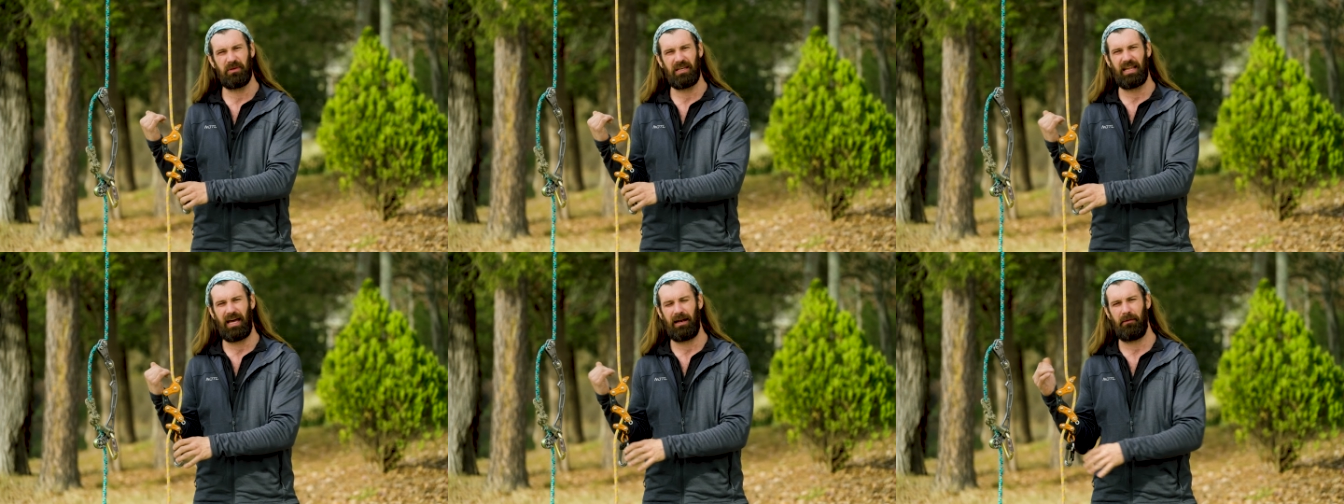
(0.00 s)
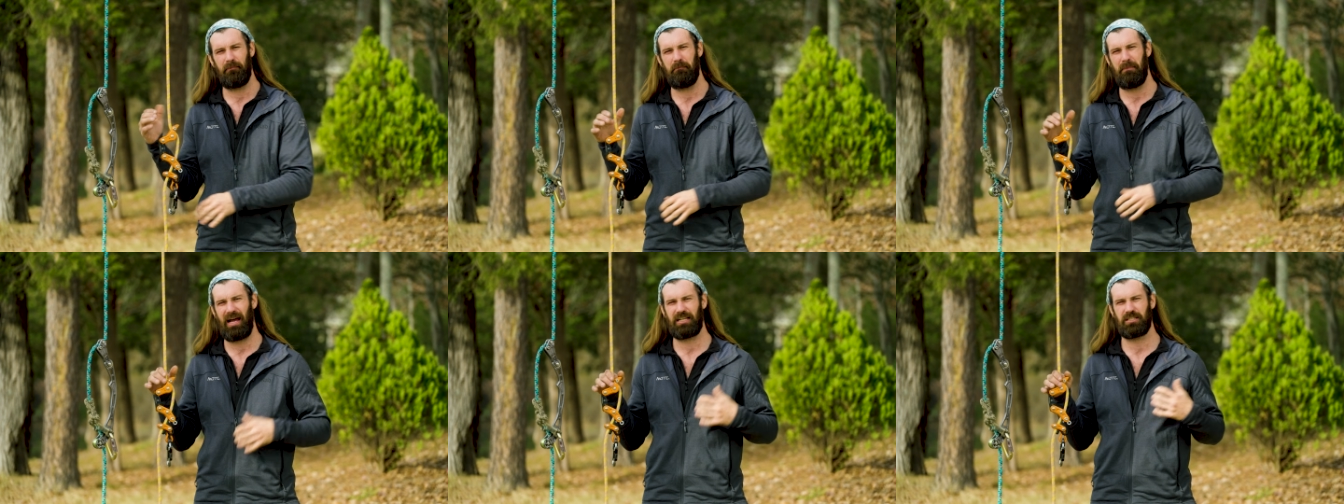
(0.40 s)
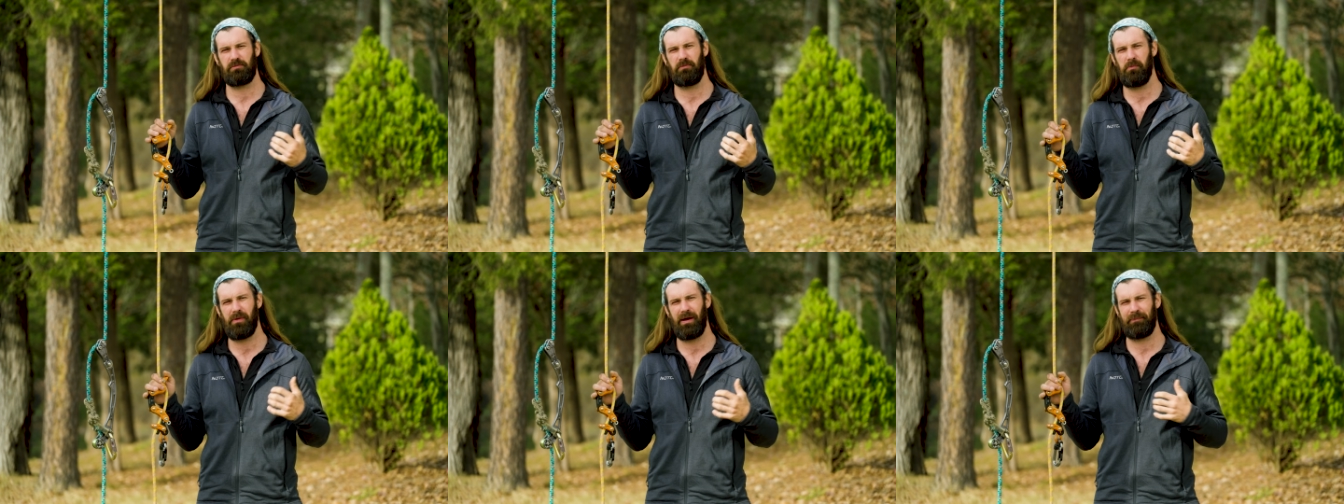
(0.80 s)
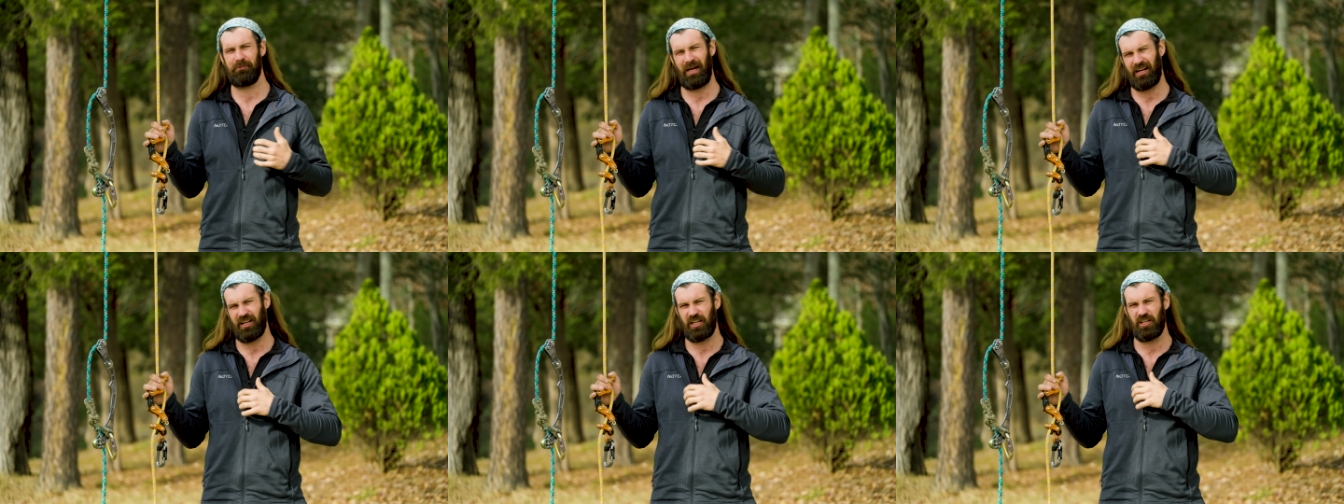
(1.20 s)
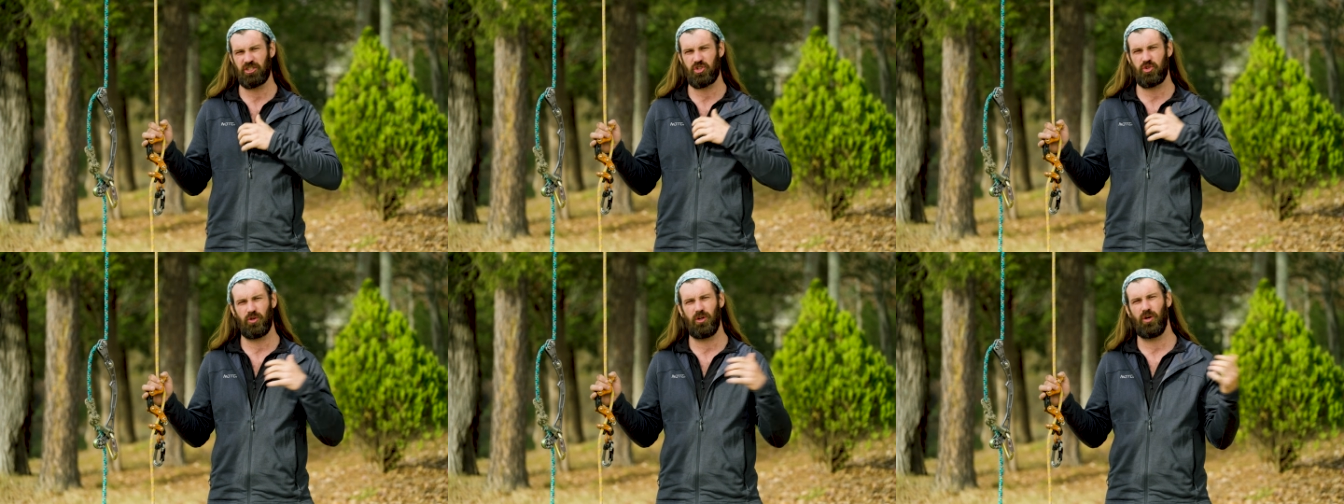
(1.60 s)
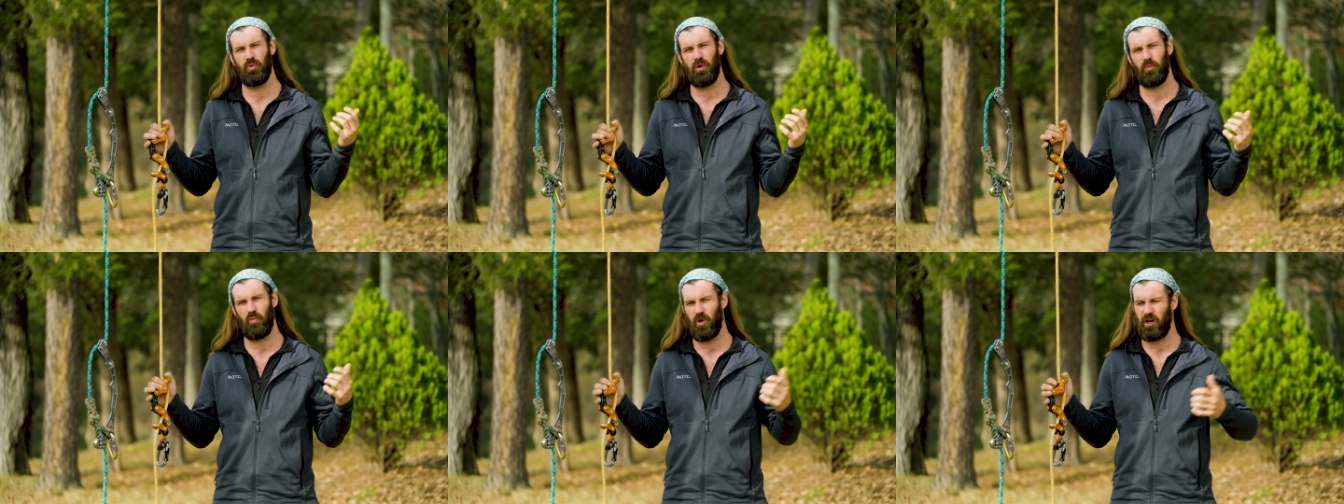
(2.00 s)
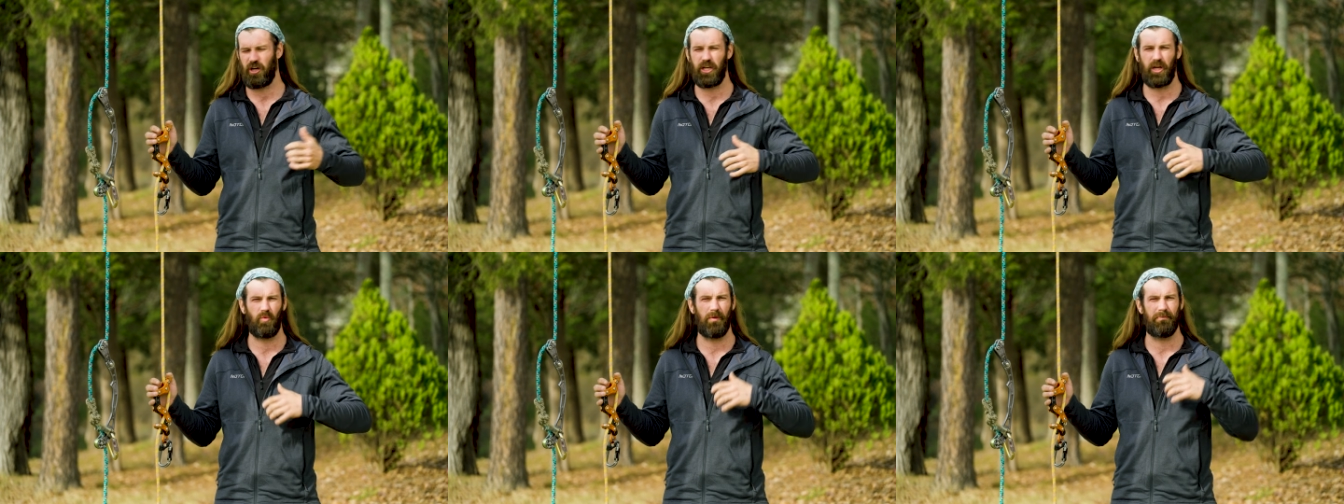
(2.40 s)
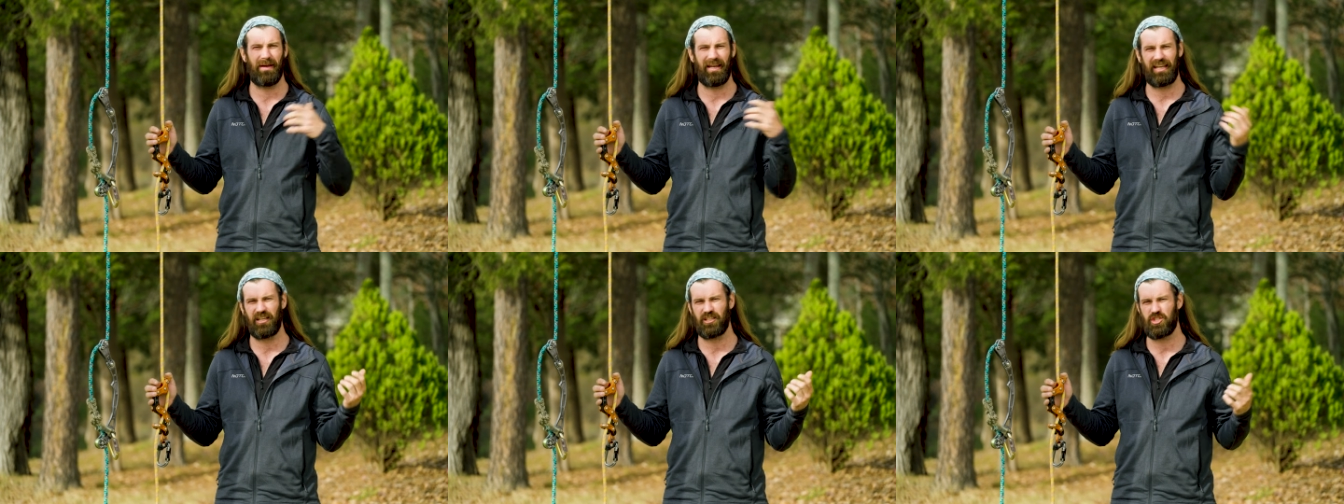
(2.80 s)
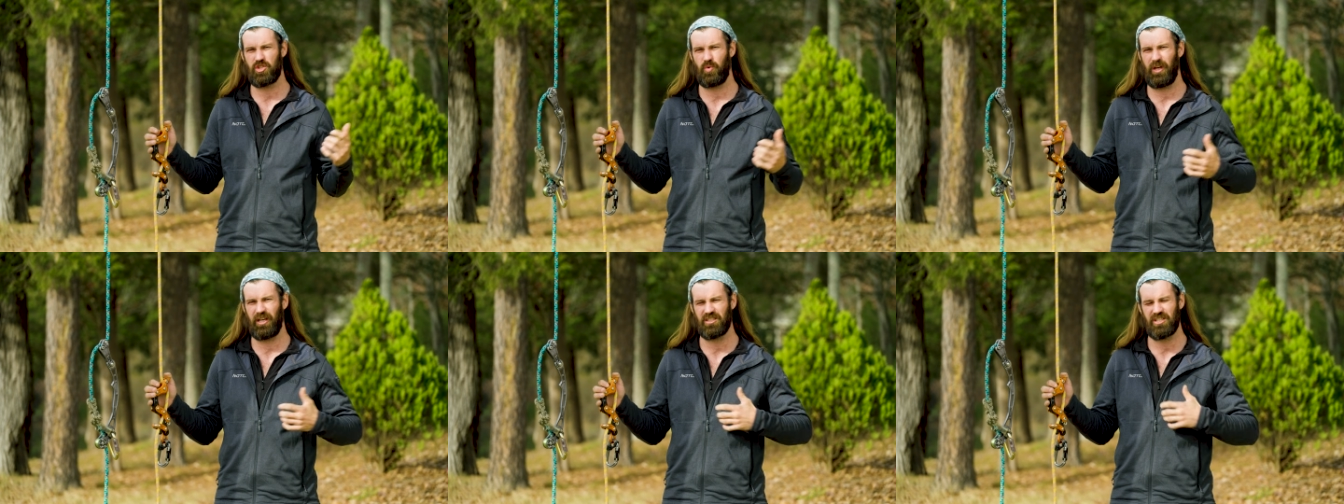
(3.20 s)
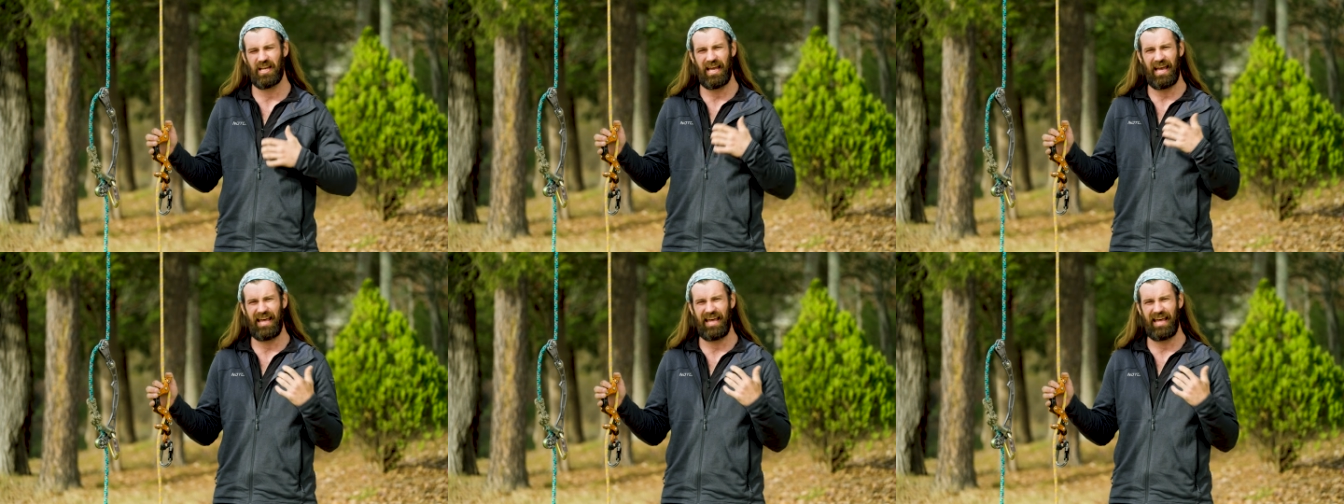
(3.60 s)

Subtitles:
me that maximum amount of control when working, when making swings.